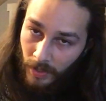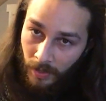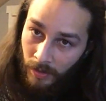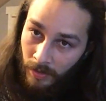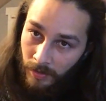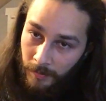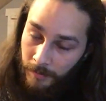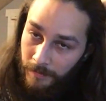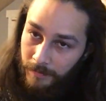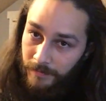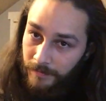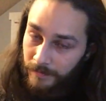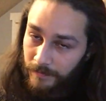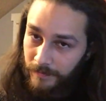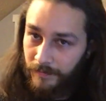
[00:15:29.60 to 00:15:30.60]

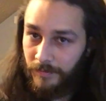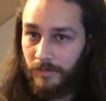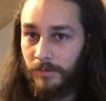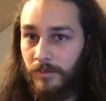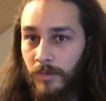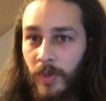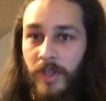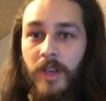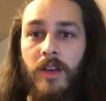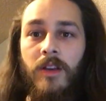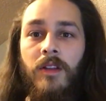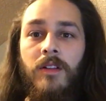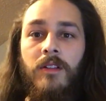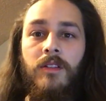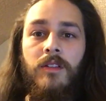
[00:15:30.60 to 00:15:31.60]
but yeah,
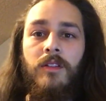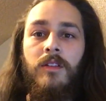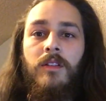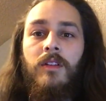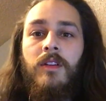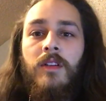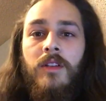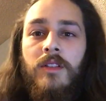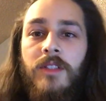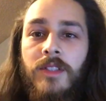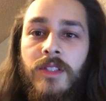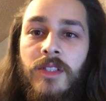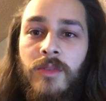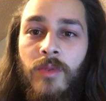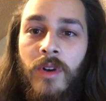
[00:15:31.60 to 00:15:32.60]

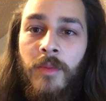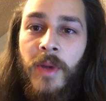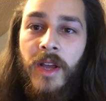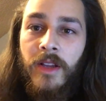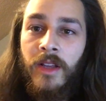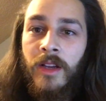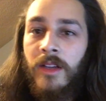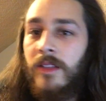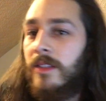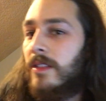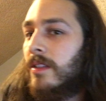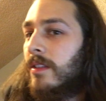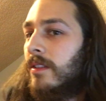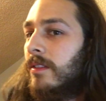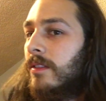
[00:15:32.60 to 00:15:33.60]
this is where I'm at,
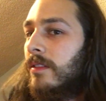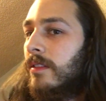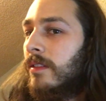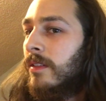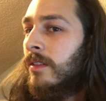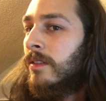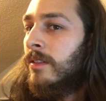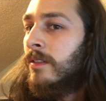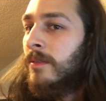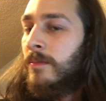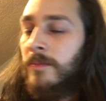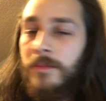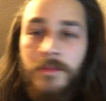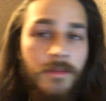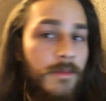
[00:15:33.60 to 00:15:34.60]
guys. I